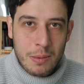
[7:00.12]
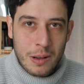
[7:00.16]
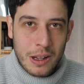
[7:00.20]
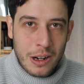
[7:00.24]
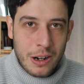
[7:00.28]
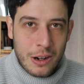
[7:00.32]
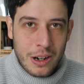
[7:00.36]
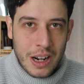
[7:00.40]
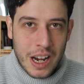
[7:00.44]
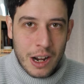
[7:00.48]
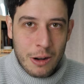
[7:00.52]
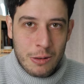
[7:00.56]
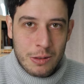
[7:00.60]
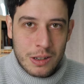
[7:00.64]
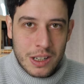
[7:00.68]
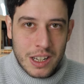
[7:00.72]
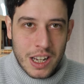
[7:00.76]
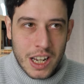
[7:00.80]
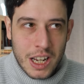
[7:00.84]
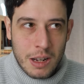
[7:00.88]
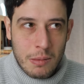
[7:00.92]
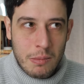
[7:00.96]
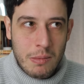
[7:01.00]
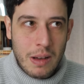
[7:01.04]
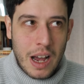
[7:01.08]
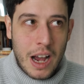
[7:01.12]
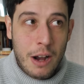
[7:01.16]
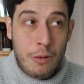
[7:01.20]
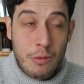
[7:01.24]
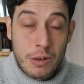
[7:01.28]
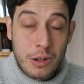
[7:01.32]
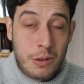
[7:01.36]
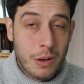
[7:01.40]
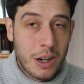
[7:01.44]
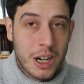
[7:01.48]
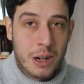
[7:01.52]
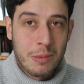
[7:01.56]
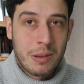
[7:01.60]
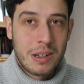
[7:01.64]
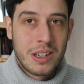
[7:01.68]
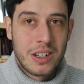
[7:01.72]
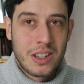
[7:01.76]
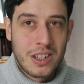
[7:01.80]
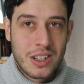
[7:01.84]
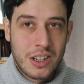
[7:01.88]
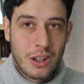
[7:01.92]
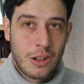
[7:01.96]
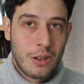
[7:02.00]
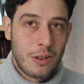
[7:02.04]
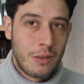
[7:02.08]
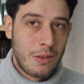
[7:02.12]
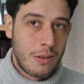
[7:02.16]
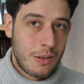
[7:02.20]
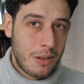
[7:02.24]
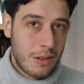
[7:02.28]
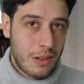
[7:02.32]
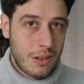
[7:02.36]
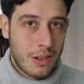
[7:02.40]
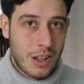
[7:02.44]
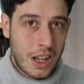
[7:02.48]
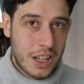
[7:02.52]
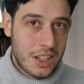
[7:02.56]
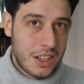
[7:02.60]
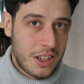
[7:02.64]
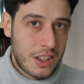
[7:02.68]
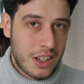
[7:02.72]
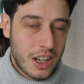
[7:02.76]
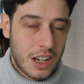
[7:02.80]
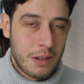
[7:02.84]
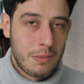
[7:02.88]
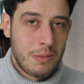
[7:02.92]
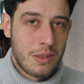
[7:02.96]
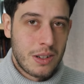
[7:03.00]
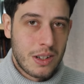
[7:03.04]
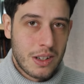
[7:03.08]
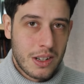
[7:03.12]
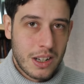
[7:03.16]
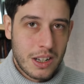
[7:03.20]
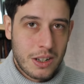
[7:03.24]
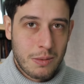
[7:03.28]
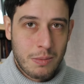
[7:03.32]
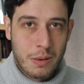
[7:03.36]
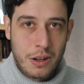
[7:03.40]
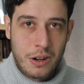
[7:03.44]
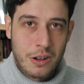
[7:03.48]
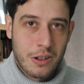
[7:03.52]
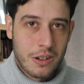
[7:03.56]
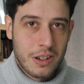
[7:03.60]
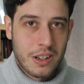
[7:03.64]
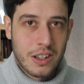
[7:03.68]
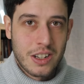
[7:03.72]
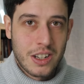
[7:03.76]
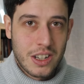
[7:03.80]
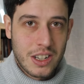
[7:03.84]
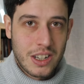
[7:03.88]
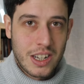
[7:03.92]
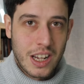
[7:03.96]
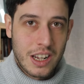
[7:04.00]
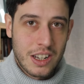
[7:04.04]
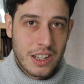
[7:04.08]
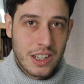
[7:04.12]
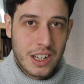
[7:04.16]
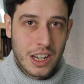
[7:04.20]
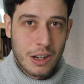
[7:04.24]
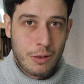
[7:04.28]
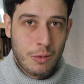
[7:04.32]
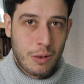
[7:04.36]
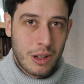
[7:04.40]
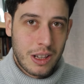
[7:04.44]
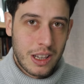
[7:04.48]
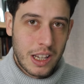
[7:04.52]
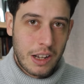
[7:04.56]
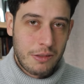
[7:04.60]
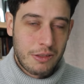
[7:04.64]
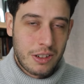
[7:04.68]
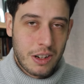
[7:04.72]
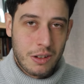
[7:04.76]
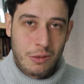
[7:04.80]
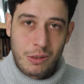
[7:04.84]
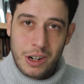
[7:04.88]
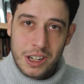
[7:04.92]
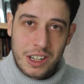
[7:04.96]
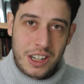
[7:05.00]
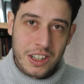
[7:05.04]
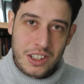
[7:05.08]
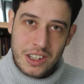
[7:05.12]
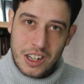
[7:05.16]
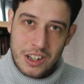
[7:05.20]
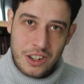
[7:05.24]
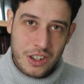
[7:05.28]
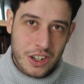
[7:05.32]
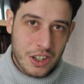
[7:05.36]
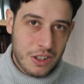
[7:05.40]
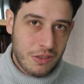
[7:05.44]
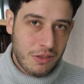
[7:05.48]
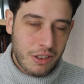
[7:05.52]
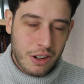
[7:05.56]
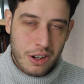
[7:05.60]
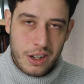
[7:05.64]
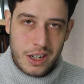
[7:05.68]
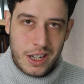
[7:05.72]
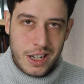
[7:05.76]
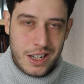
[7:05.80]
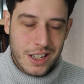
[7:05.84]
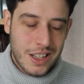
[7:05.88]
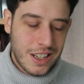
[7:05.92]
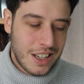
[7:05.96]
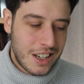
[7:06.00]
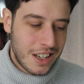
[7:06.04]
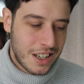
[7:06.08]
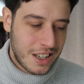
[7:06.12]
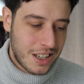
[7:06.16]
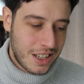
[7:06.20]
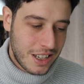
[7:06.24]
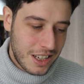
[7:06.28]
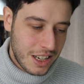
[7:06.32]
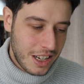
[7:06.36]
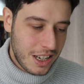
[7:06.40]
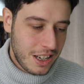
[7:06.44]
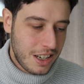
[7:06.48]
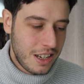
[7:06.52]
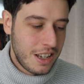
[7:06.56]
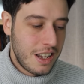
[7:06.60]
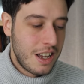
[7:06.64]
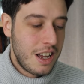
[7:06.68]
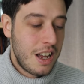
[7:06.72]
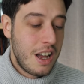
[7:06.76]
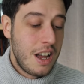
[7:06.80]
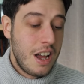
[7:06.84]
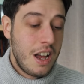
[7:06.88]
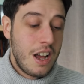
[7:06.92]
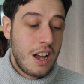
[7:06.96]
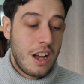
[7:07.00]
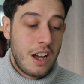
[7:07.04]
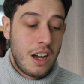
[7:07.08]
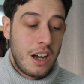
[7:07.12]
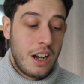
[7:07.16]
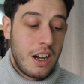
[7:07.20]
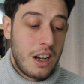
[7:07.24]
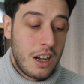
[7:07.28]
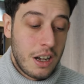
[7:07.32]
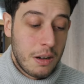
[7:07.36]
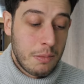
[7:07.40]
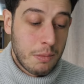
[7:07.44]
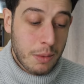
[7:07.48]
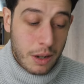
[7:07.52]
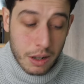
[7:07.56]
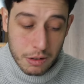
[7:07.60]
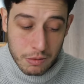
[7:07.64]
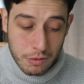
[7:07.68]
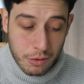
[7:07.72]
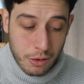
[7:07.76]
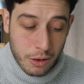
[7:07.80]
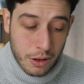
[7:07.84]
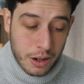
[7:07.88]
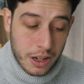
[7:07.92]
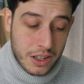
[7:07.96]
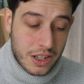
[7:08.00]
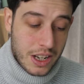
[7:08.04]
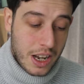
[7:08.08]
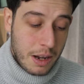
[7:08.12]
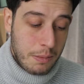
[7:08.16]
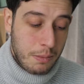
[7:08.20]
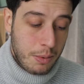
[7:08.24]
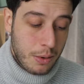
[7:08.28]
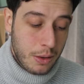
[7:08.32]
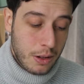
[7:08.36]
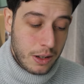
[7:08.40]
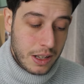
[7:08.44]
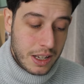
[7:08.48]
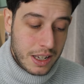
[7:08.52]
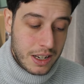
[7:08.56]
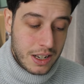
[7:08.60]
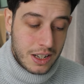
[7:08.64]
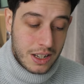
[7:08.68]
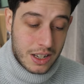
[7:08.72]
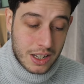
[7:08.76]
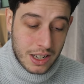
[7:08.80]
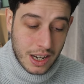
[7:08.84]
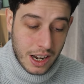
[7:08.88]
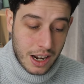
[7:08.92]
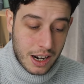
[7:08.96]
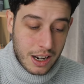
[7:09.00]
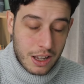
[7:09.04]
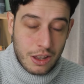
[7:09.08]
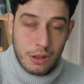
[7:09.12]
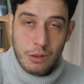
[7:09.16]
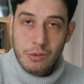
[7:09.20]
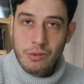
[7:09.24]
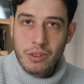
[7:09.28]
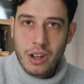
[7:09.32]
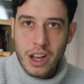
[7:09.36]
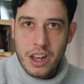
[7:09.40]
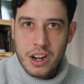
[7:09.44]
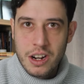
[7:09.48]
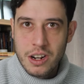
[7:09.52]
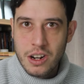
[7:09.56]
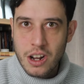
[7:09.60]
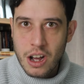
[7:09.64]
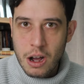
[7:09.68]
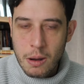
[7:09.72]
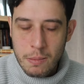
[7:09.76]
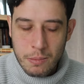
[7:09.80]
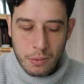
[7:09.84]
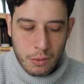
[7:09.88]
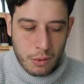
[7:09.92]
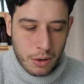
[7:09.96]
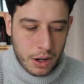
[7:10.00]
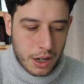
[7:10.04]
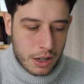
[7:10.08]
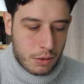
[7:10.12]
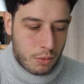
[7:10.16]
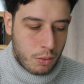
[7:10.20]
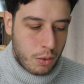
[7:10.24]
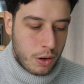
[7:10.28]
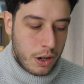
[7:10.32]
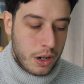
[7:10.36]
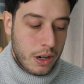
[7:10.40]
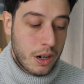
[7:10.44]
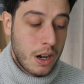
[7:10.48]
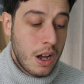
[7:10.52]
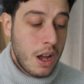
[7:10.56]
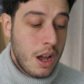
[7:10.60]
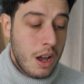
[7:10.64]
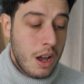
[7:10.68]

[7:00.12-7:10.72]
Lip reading: player count game, I would recommend still, lots of times it's better to stick with left and right because that's just very easy to see. But for example, in Scythe, you've got an upgrade where